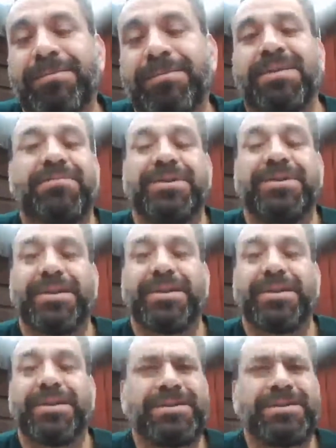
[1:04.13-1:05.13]
and I played video
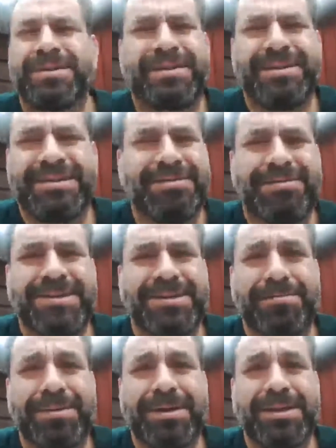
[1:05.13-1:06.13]
games. It
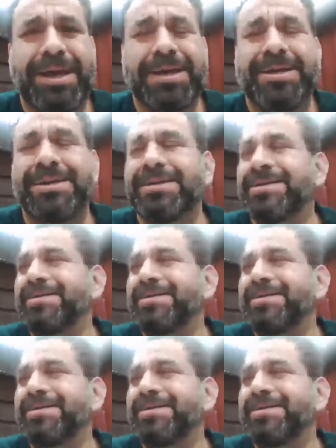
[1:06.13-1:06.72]
wasn't a big like